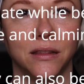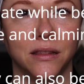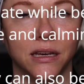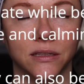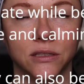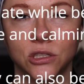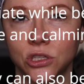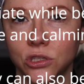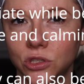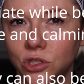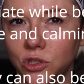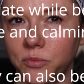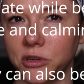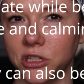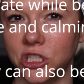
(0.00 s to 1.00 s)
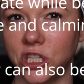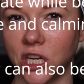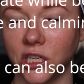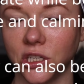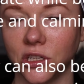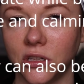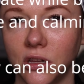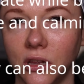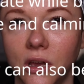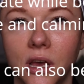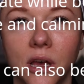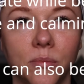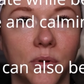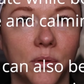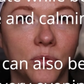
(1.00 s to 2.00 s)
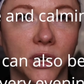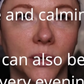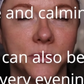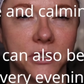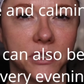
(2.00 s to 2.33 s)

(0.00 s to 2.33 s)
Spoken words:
that's super gentle but preps